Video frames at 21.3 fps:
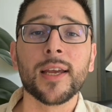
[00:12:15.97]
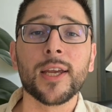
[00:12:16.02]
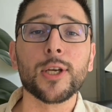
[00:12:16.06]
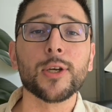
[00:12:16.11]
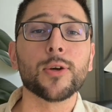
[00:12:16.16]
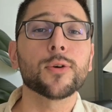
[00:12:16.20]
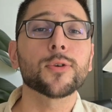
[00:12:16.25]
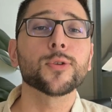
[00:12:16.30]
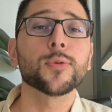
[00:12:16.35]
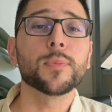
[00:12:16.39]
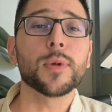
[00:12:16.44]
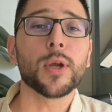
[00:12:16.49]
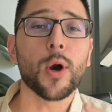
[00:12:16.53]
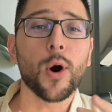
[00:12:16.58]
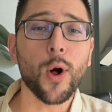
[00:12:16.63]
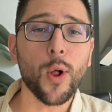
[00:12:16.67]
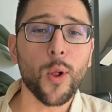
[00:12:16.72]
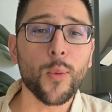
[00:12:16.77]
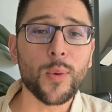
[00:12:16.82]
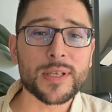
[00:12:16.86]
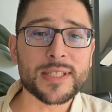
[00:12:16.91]
in order to be
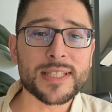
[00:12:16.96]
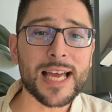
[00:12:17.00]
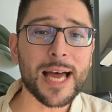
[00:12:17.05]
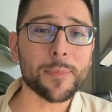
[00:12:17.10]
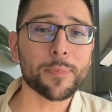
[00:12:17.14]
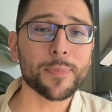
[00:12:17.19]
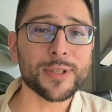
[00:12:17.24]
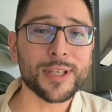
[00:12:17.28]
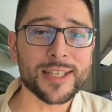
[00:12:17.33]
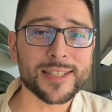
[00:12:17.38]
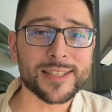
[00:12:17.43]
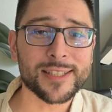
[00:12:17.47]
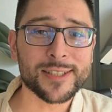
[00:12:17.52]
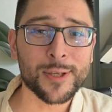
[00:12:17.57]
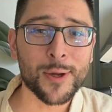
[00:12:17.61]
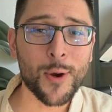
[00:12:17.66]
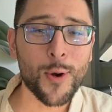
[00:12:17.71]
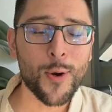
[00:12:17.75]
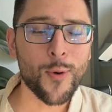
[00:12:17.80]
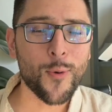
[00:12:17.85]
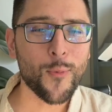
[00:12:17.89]
always
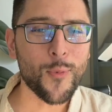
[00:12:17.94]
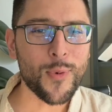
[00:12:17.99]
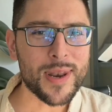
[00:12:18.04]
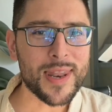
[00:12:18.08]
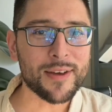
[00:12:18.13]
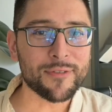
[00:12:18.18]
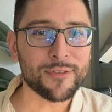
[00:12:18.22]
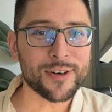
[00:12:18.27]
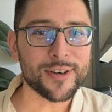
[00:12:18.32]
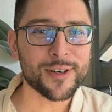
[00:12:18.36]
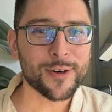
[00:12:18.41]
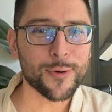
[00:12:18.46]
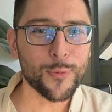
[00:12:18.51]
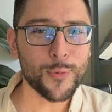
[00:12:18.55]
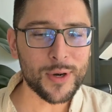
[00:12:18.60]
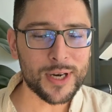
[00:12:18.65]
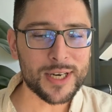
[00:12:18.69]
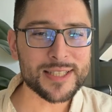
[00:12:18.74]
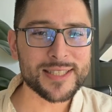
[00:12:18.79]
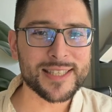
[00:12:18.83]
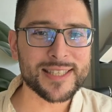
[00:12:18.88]
updated whenever
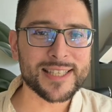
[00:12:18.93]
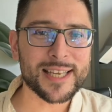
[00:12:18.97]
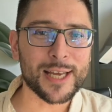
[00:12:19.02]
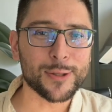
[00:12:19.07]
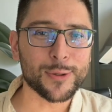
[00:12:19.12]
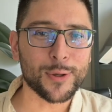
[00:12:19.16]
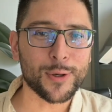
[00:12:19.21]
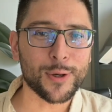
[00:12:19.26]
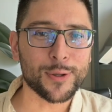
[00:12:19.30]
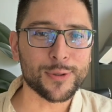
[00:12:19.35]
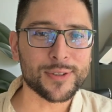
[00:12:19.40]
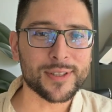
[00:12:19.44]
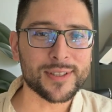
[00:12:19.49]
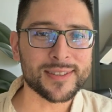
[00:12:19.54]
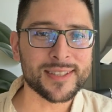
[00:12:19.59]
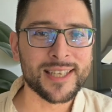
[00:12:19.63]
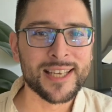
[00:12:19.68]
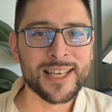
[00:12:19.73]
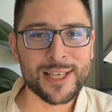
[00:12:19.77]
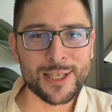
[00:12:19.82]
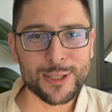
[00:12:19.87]
we release this kind of content.
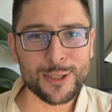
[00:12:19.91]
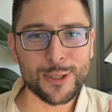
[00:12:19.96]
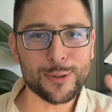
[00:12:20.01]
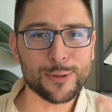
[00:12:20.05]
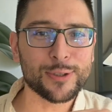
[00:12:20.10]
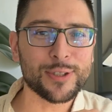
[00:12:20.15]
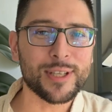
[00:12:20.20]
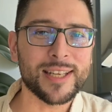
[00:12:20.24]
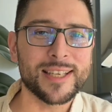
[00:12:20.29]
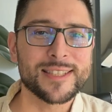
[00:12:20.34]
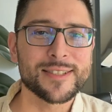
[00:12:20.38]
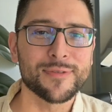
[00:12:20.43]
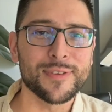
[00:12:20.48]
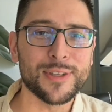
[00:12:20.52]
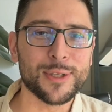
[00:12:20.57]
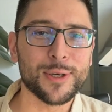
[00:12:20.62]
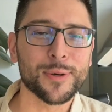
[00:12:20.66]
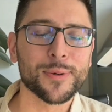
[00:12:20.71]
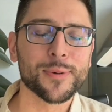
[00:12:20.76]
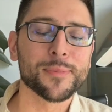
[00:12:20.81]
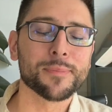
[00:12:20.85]
See you to the next
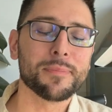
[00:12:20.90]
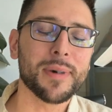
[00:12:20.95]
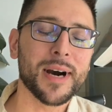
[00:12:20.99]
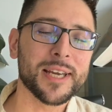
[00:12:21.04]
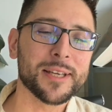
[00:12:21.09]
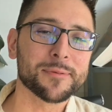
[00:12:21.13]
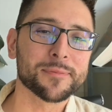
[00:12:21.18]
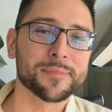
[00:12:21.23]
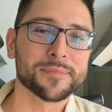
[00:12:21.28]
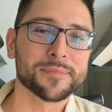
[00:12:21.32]
video. Bye.